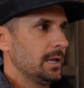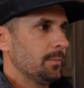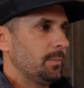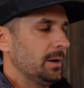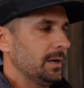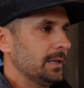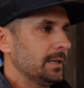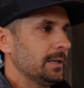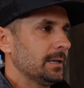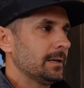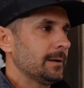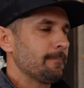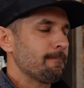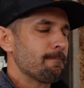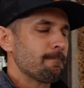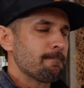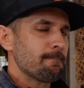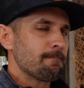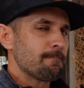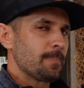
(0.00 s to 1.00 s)
But
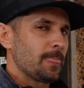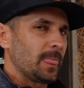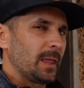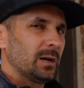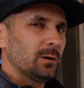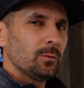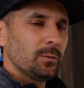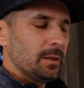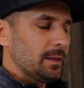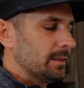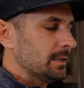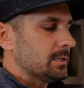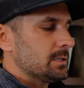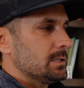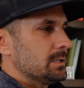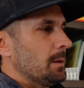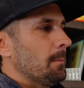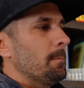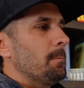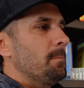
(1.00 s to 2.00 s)
I don't think this
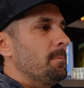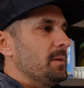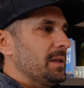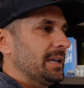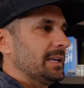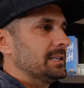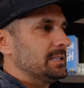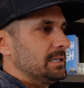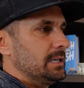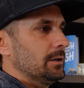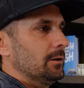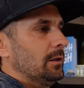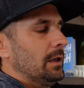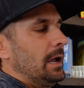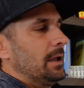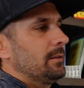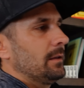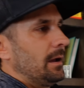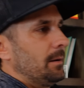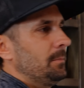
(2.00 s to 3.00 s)
is a big deal.
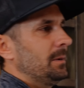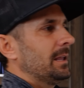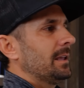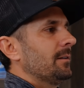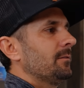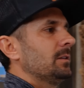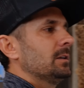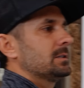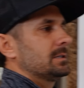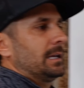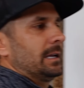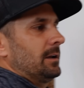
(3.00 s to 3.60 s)
I'm going to give this